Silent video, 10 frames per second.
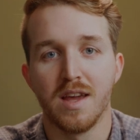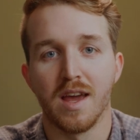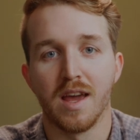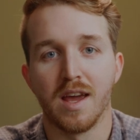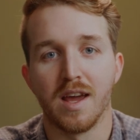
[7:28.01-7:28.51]

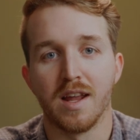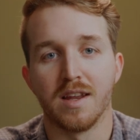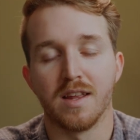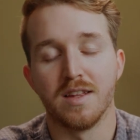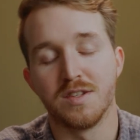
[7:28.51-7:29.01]

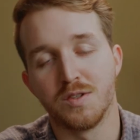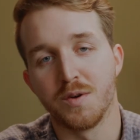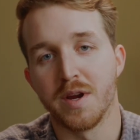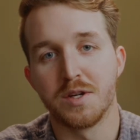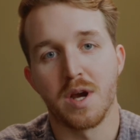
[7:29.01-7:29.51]
and this
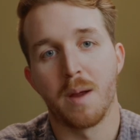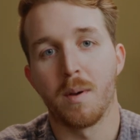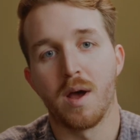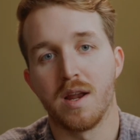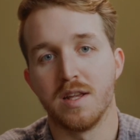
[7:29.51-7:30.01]
Sirui
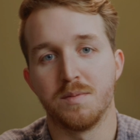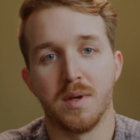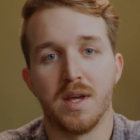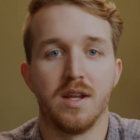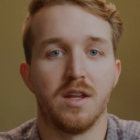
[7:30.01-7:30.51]
tripod has
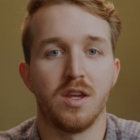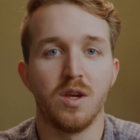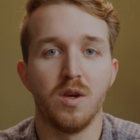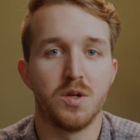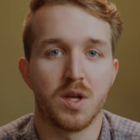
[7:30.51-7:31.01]
been a
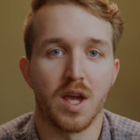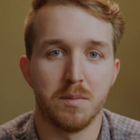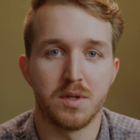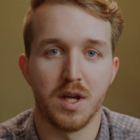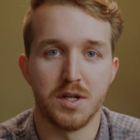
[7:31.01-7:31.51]
huge
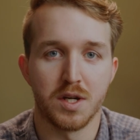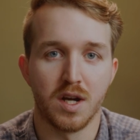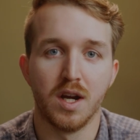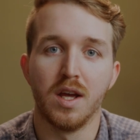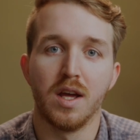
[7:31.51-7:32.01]
game changer